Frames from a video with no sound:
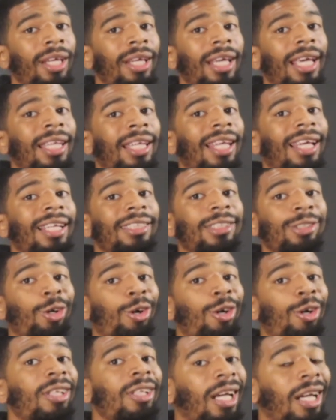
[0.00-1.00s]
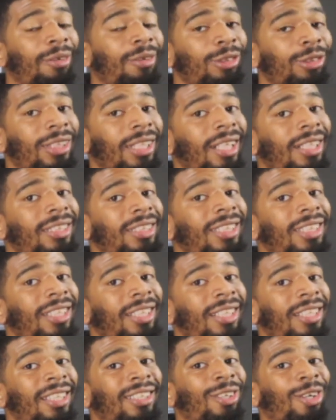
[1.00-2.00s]
and like start a
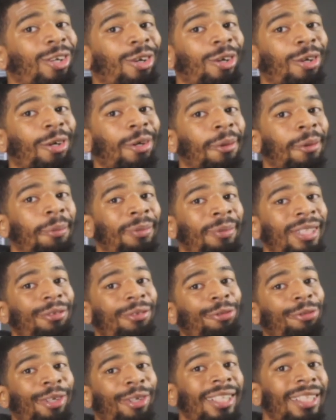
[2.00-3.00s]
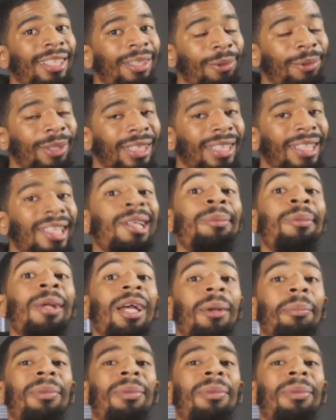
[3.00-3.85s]
conversation or be friendly with them.